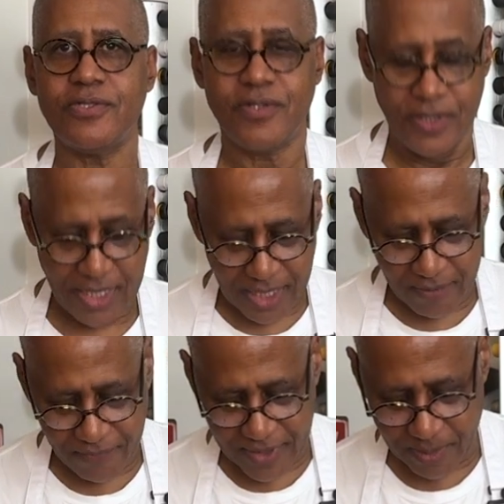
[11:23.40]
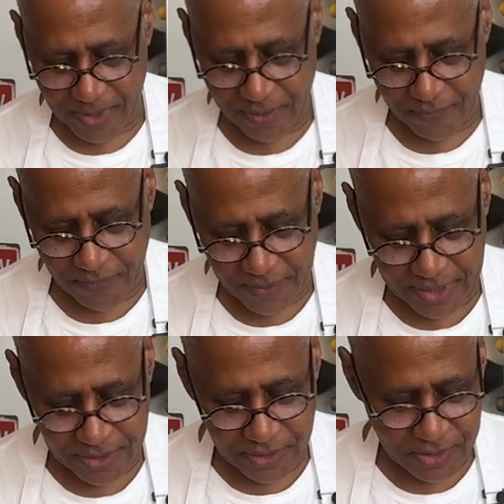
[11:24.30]
going to have family and
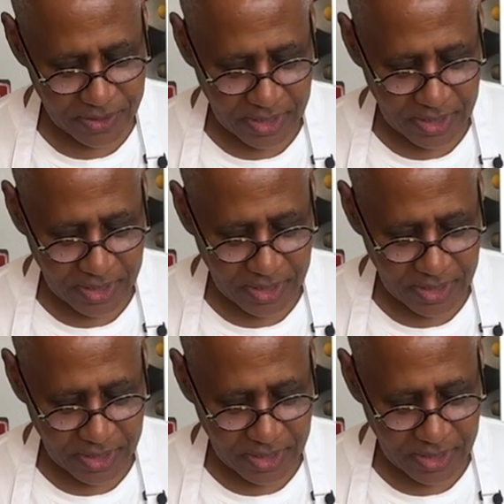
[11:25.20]
friends